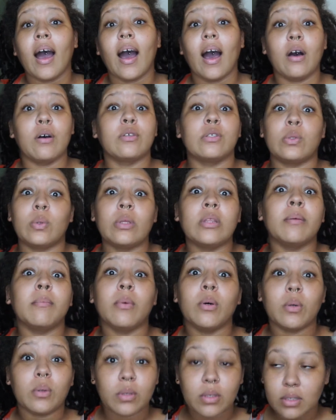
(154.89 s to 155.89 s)
i was doing the
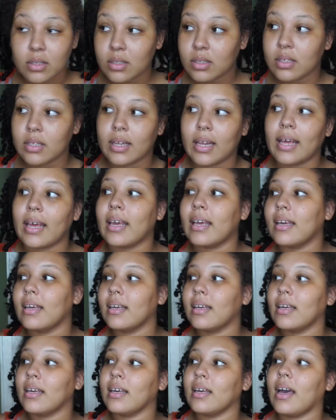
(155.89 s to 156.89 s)
most
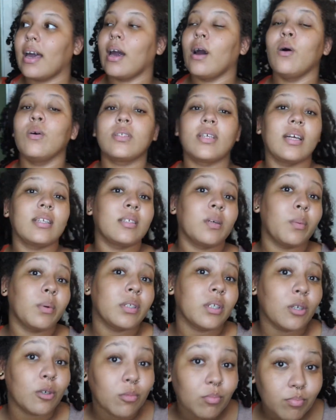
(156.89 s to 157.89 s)
like, I always had somewhere
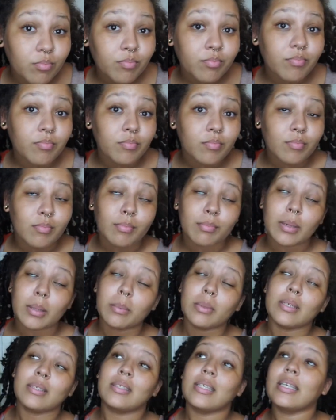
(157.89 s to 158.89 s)
to go,
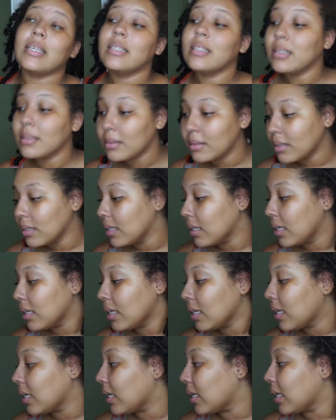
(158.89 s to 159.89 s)
people to see,
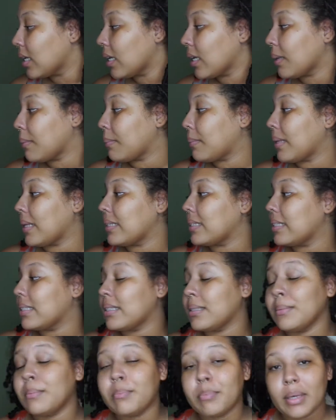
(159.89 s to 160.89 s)

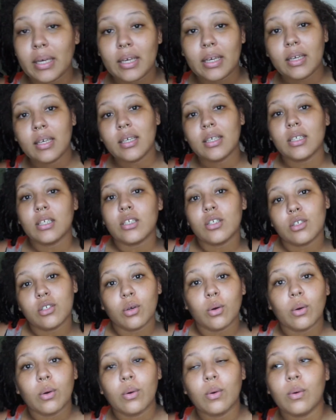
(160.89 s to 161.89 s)
places to be.
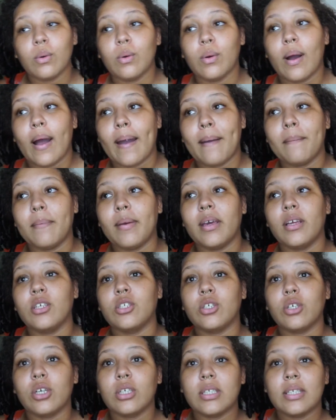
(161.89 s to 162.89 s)
So I made
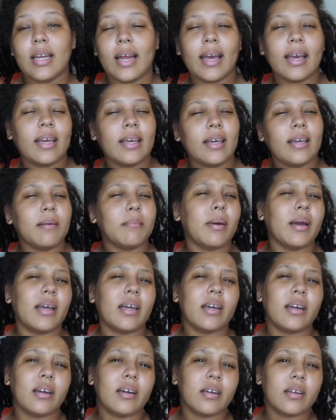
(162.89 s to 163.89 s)
sure to like keep my
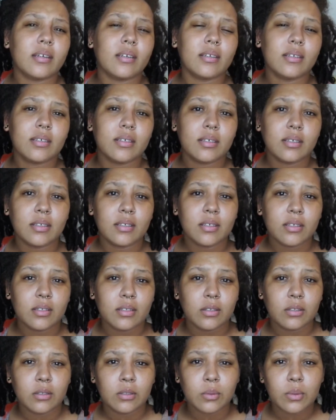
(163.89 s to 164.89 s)
hair
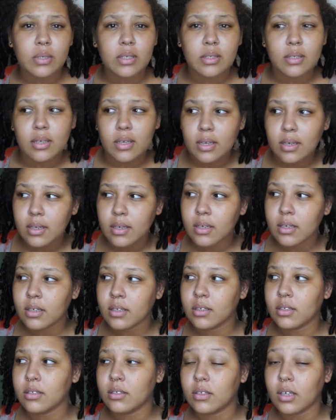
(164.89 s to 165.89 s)
twisted
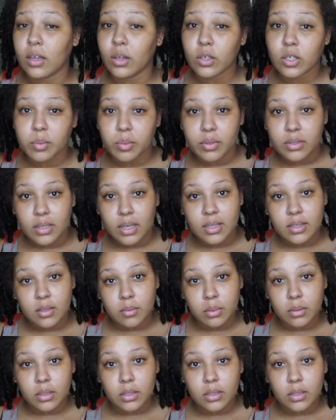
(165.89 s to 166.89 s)
so it looks
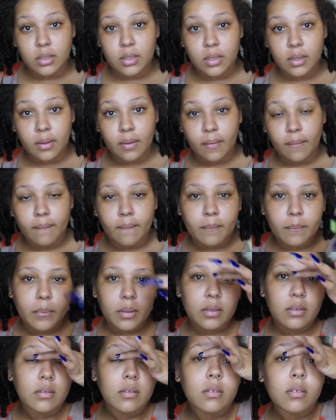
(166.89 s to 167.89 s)
presentable.
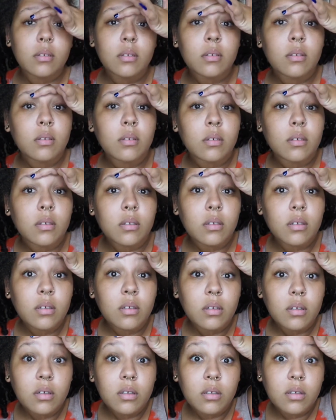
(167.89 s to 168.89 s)
But does
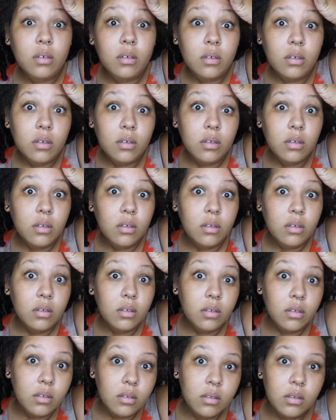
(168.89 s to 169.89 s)
it look so
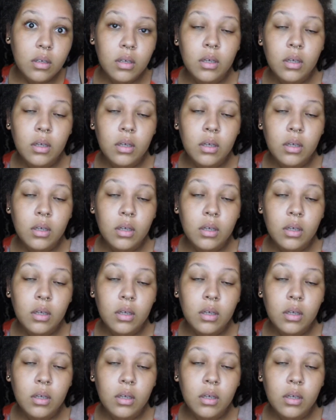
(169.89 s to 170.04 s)
oily?